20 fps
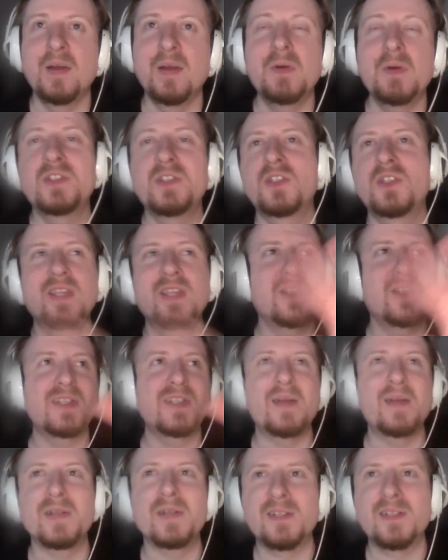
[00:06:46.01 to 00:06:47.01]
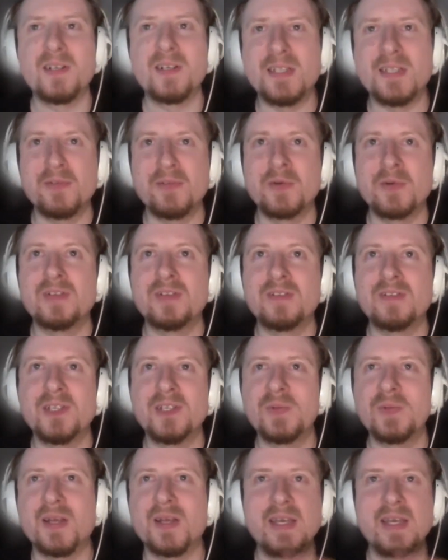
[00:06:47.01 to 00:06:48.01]
Well, it's because they just hypnotise everyone.
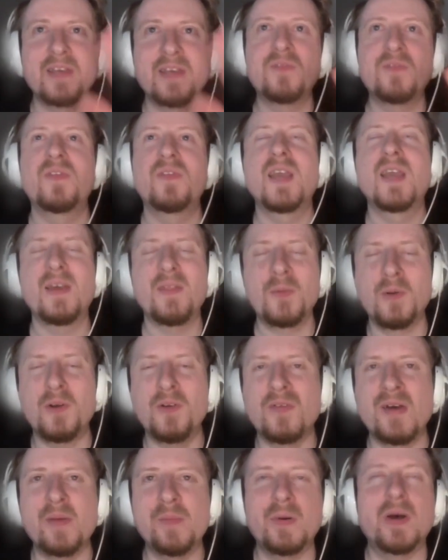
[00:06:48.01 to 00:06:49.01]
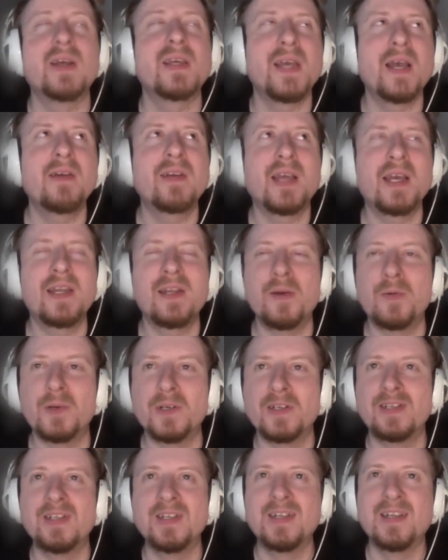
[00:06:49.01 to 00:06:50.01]
It's like, you forget that we're a vampire. Yeah, okay, no
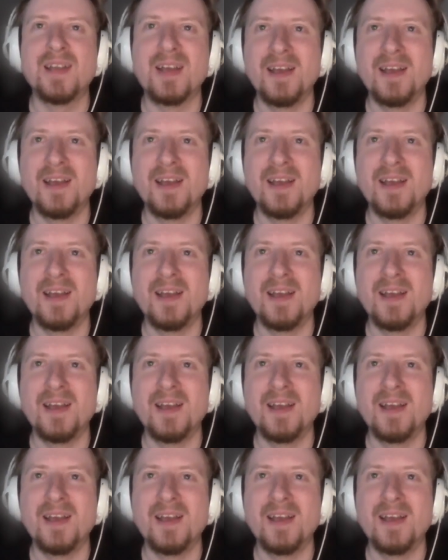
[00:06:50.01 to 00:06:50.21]
worries.